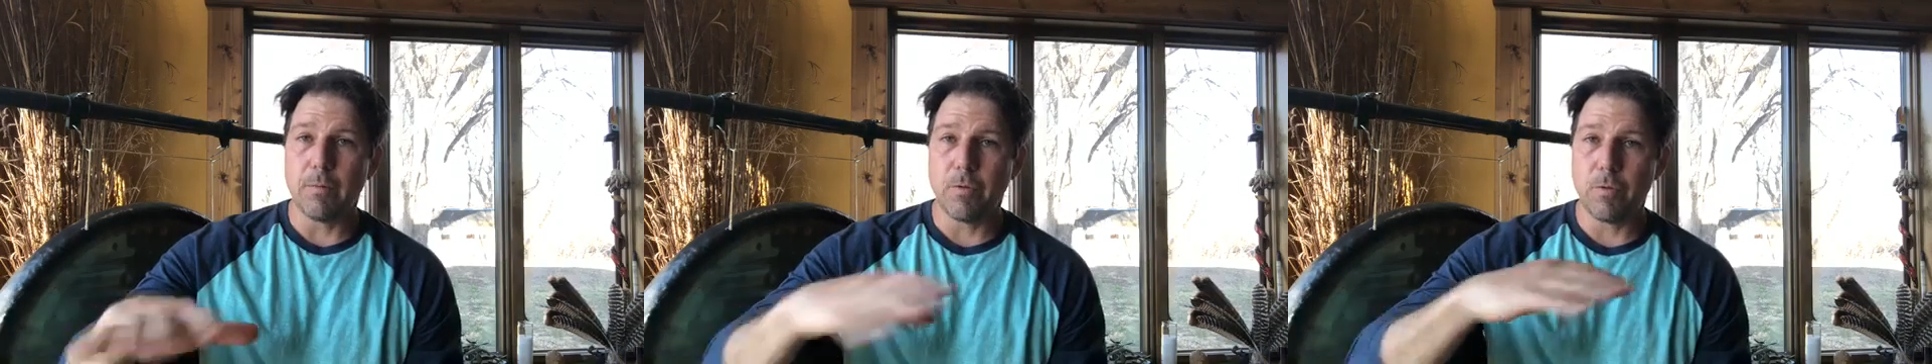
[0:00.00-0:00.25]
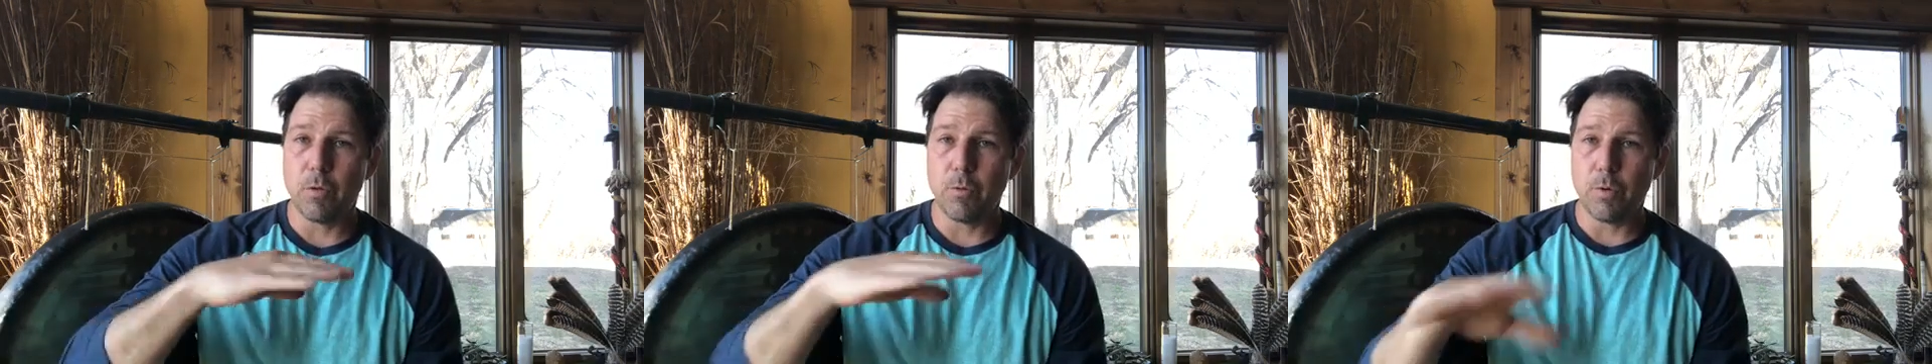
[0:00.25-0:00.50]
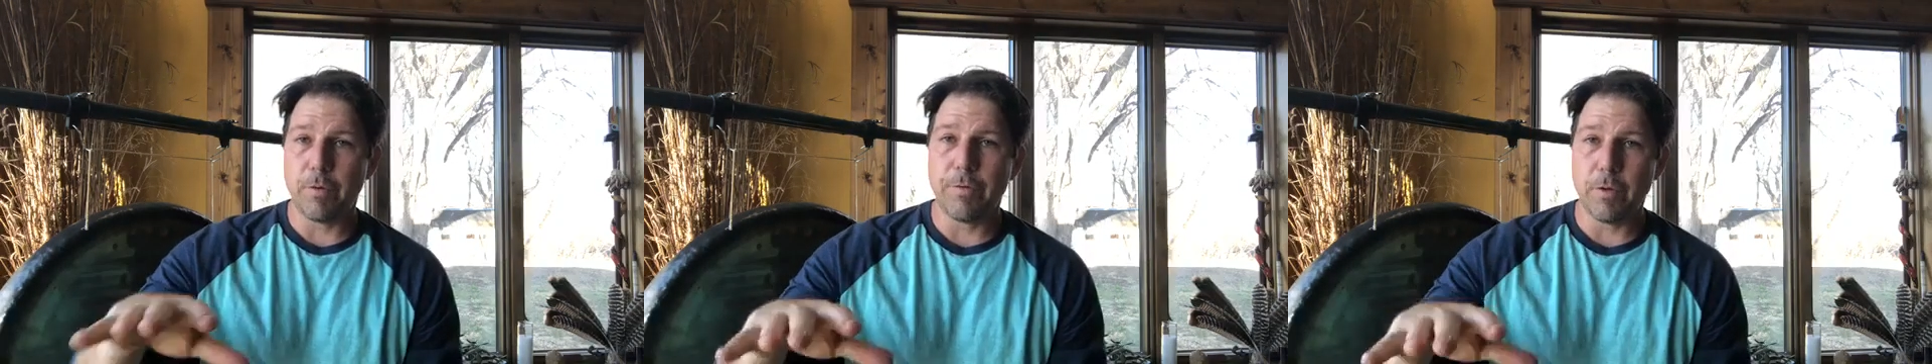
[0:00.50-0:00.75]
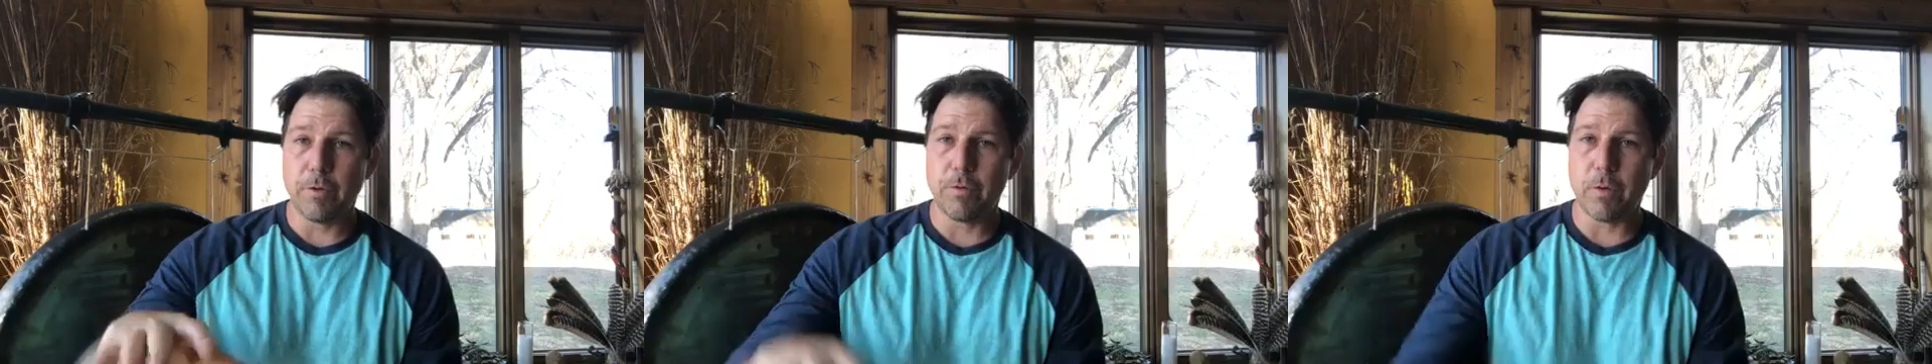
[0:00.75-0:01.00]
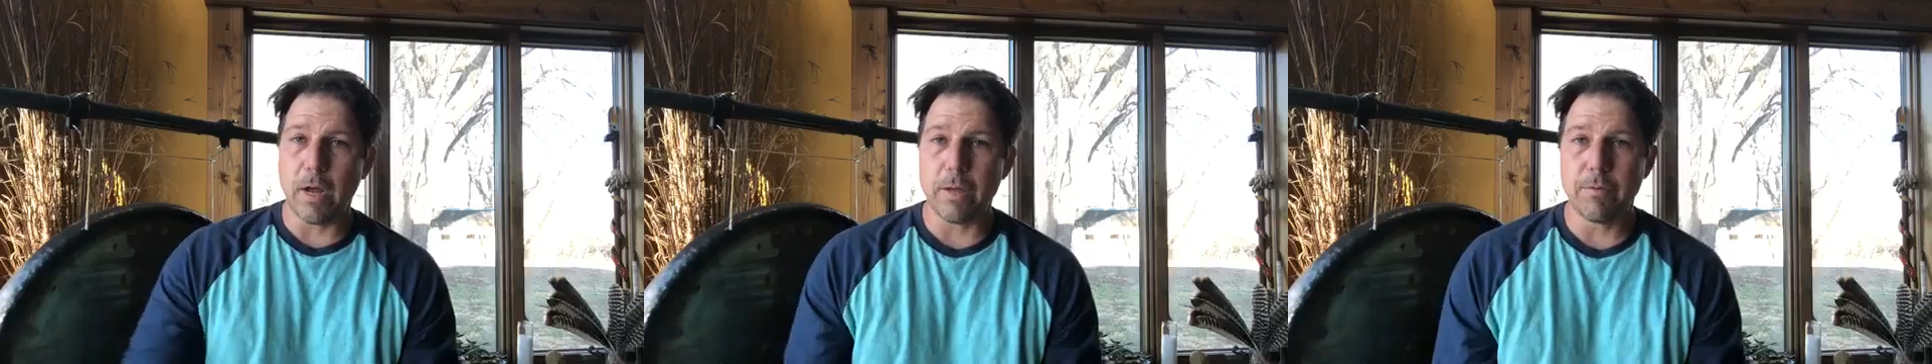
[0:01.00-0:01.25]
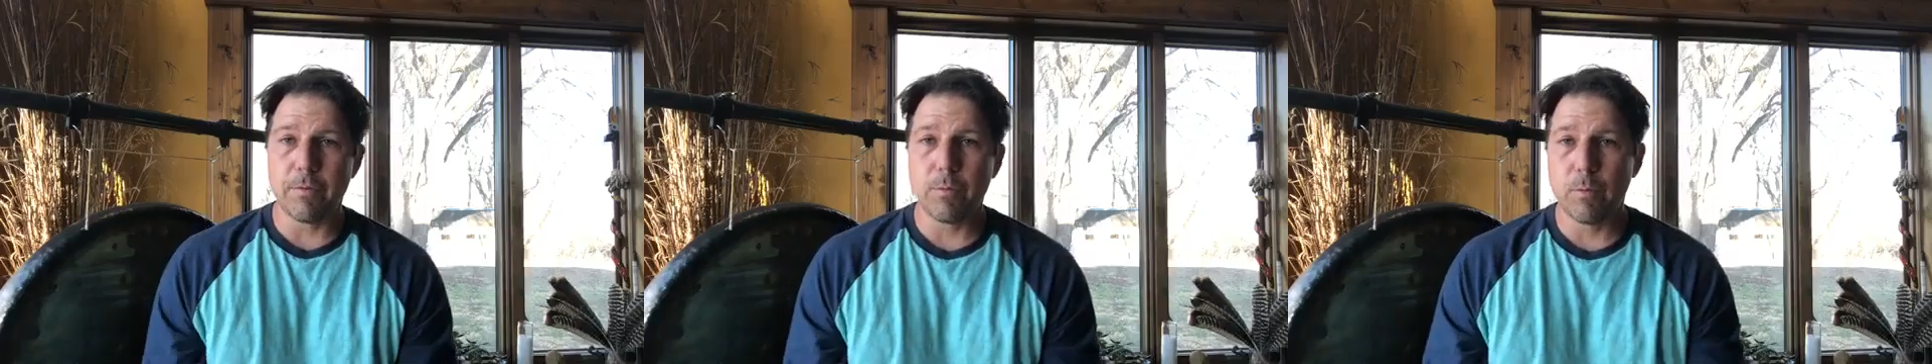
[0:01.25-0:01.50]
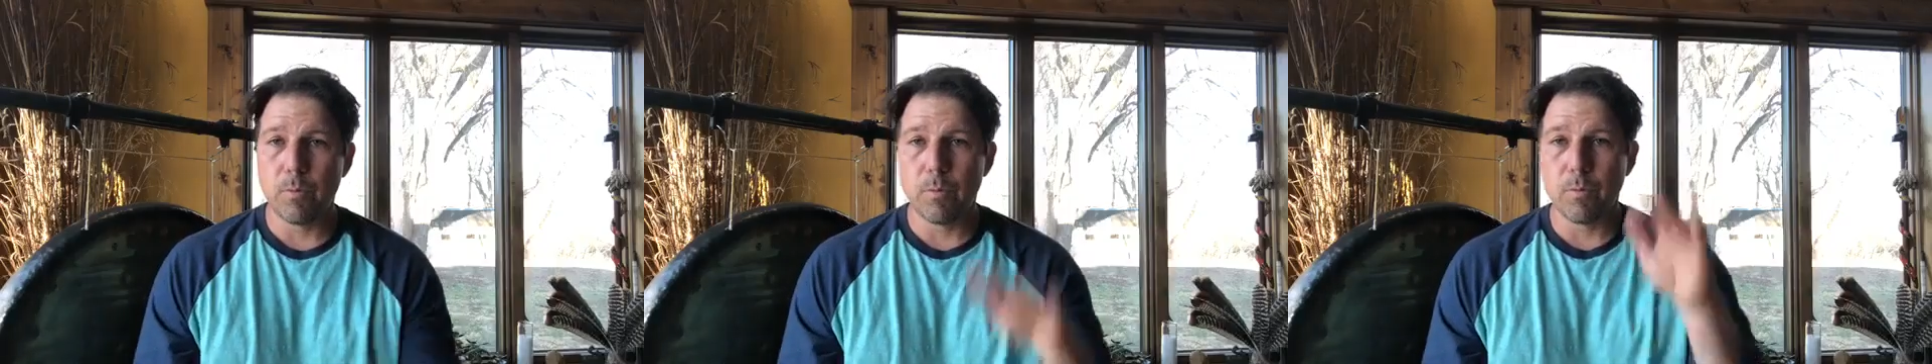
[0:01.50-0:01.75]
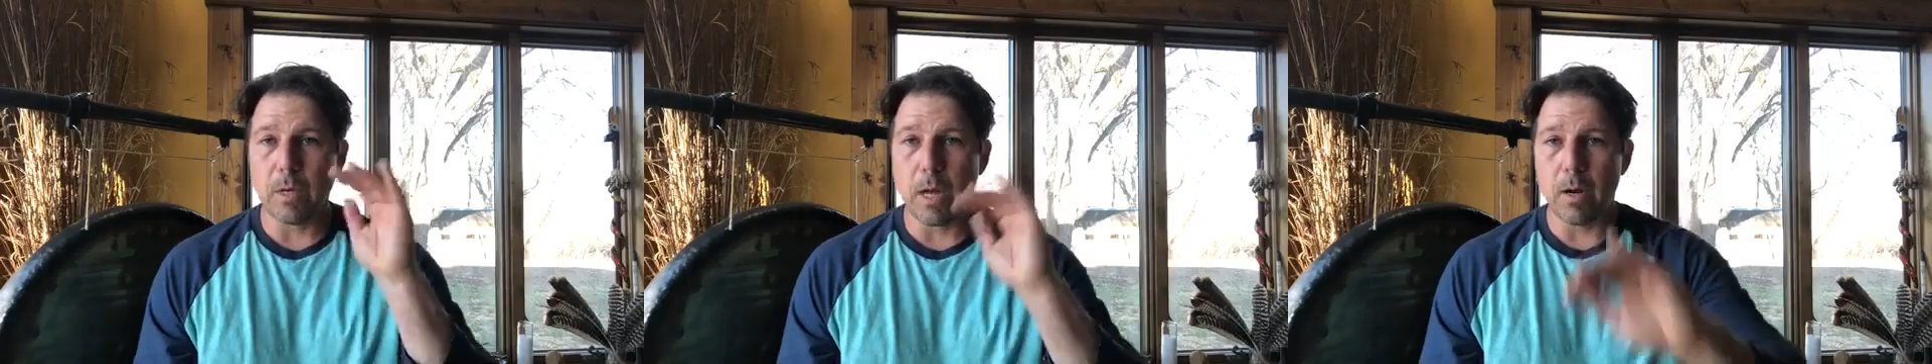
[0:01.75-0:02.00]
As soon as we feel stress,
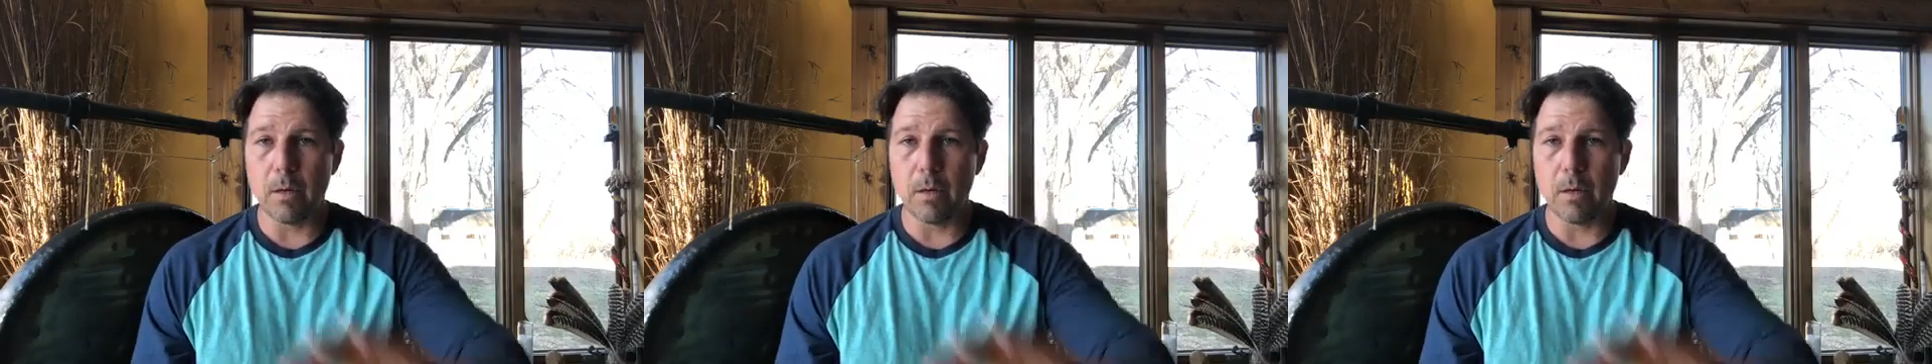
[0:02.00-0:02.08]
we got